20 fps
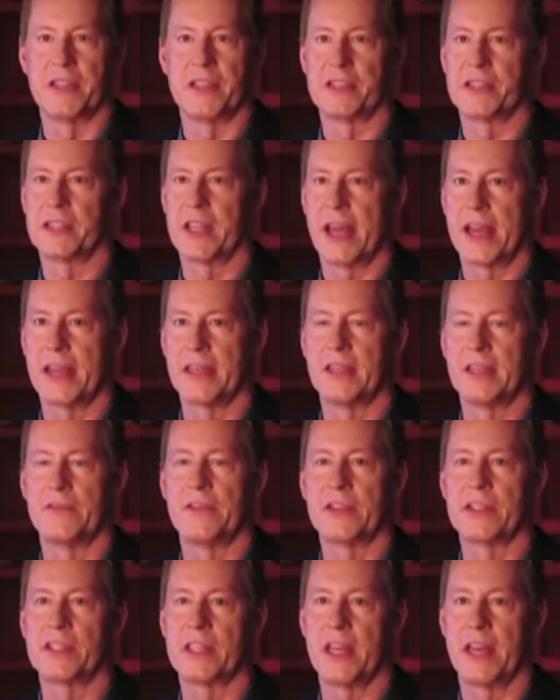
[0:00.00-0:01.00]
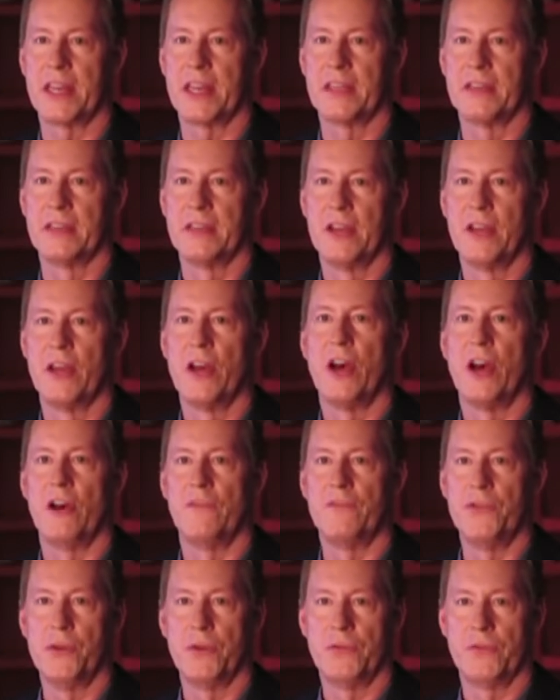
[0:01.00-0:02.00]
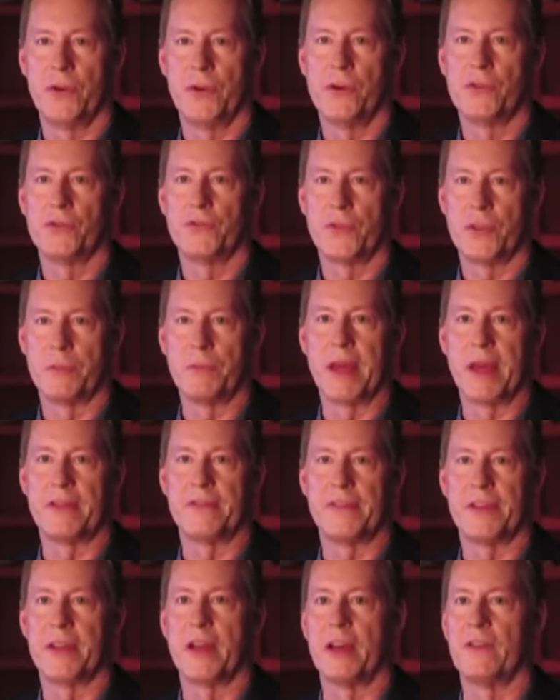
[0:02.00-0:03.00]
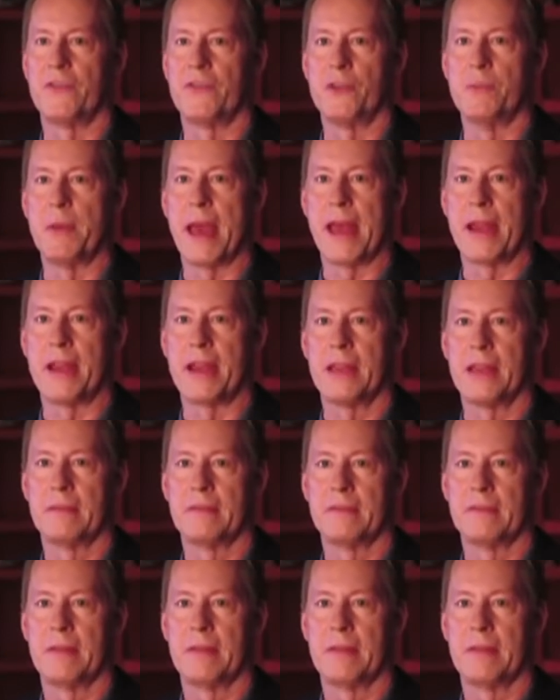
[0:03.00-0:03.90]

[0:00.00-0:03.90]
the scientific study of UFOs for the benefit of humanity.